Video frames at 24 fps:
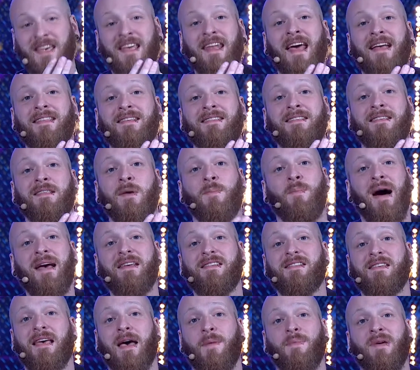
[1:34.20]
connected to the
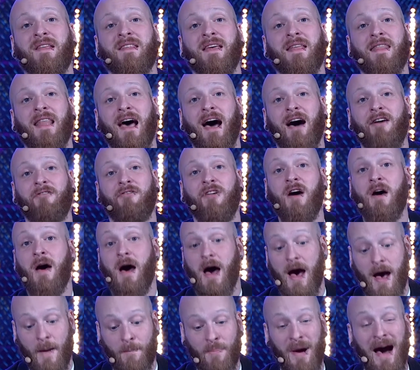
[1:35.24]
bicep. He didn't have
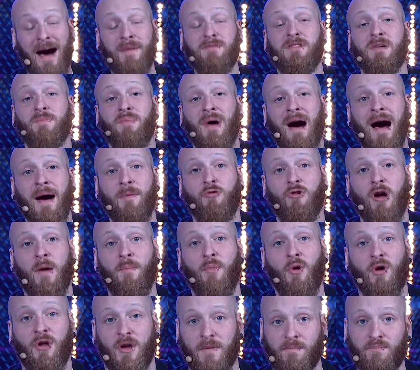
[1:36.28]
a palm-to-palm grip
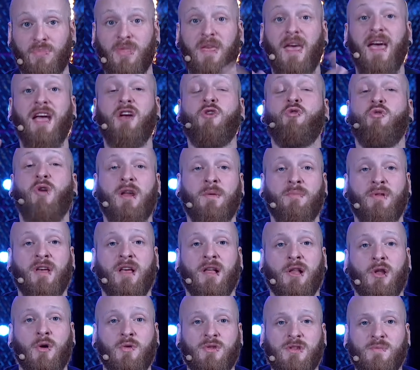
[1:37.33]
on it. Incredibly
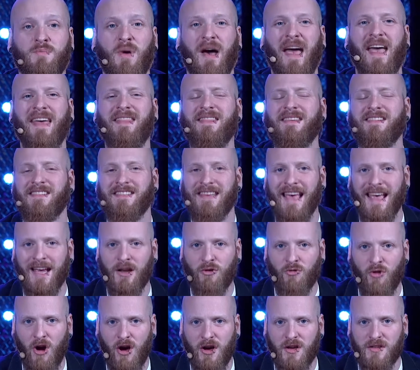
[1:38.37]
close. But in the
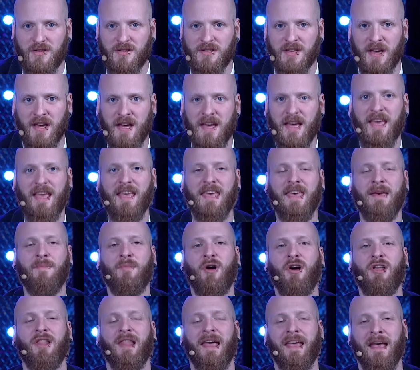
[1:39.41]
second round, he came
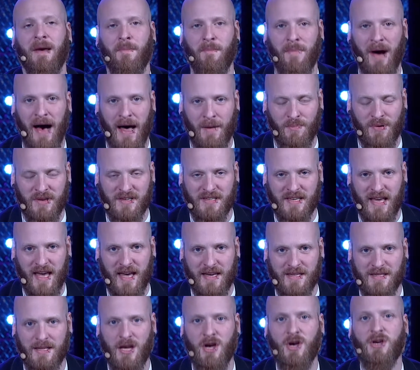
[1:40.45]
out like a man
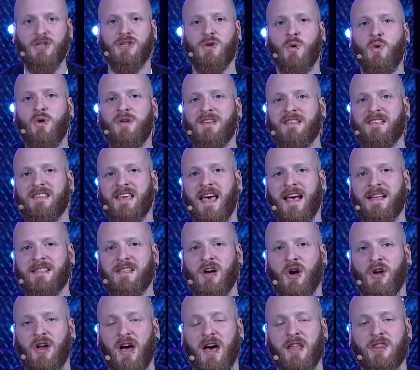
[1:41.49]
possessed, scored the
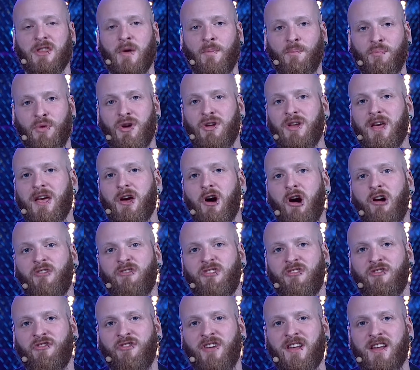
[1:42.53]
takedown, and the beauty of
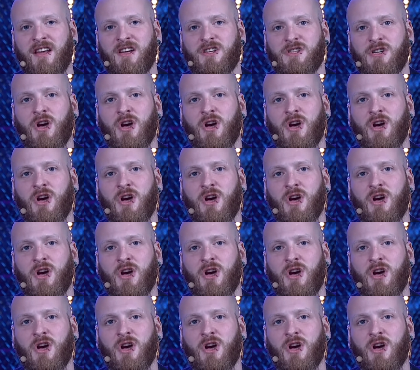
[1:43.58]
the finish